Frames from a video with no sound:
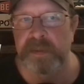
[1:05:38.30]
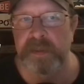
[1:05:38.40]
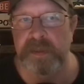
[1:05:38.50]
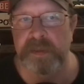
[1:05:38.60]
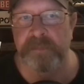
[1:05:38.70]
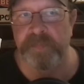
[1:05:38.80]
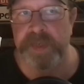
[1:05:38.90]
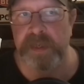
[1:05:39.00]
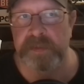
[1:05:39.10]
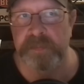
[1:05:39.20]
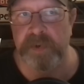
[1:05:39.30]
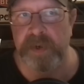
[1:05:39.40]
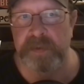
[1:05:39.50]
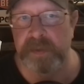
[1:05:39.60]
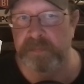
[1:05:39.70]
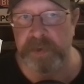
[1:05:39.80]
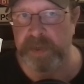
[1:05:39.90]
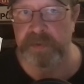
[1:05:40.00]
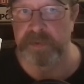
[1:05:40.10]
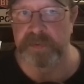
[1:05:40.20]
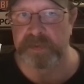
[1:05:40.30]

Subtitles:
And it's brand new.